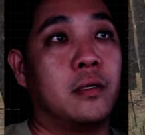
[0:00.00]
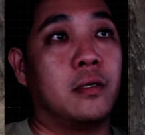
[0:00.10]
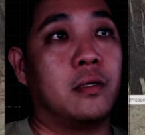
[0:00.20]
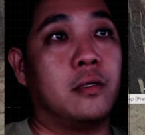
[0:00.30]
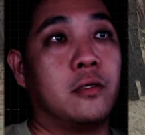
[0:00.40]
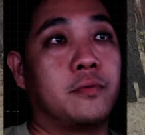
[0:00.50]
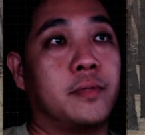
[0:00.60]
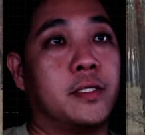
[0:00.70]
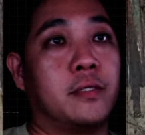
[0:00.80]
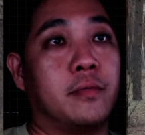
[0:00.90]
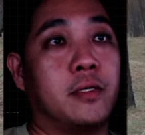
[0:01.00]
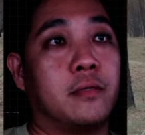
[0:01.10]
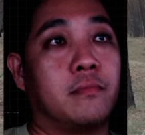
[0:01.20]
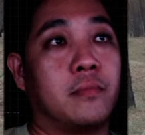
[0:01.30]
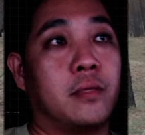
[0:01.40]
It looks pretty similar.
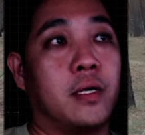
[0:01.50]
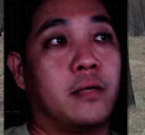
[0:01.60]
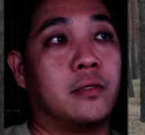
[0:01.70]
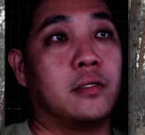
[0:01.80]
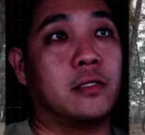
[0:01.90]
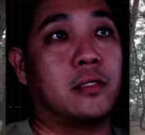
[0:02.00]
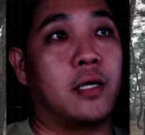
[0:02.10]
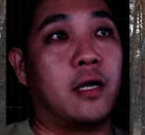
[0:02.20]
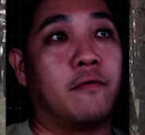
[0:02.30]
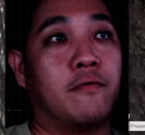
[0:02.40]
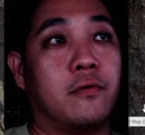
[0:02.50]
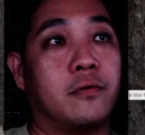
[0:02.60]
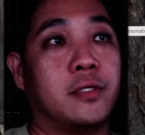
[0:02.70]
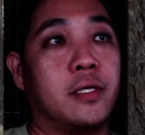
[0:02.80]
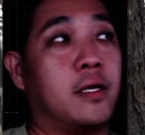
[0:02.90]
Yeah, this is the kind of
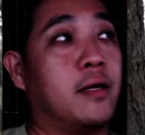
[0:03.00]
forest that